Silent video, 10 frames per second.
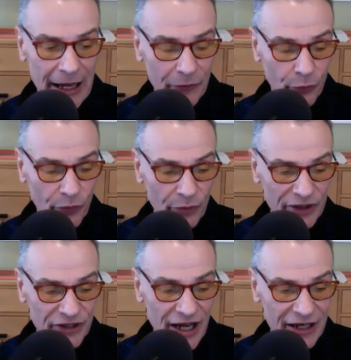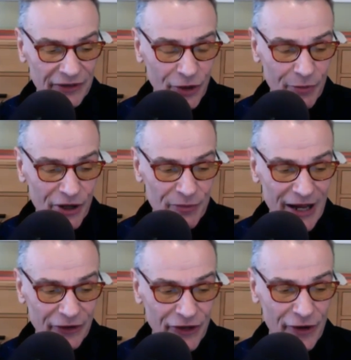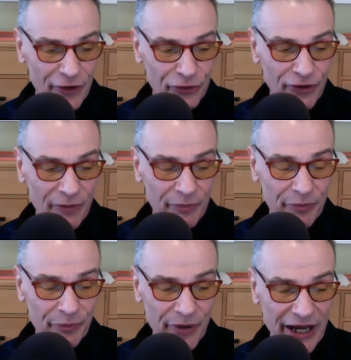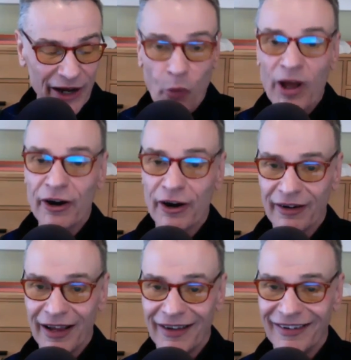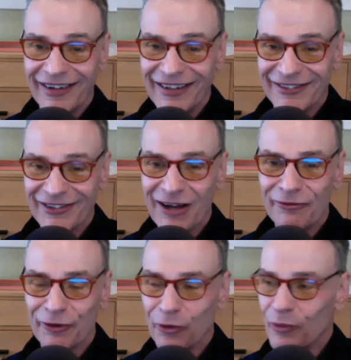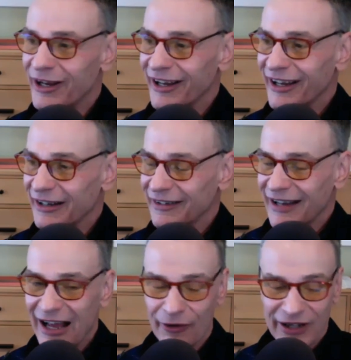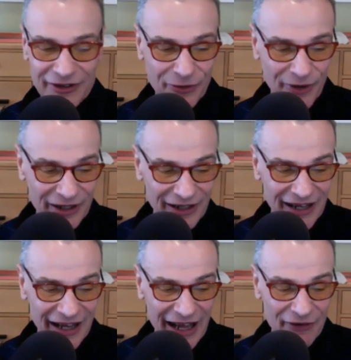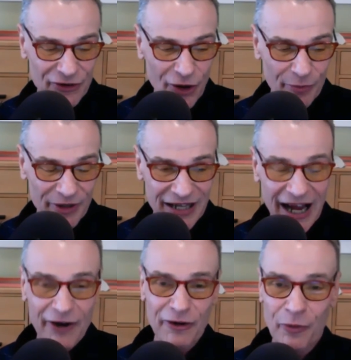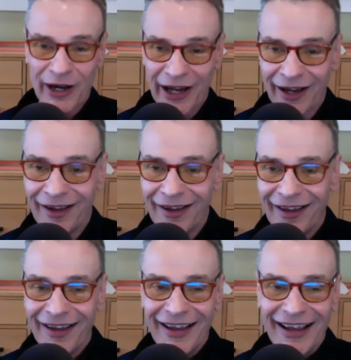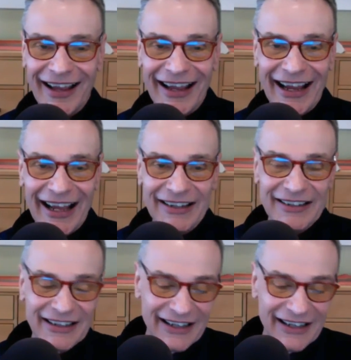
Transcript: We talk so much about Donald Trump being a winner and his love for winning and how he's going to have us all be tired of winning. And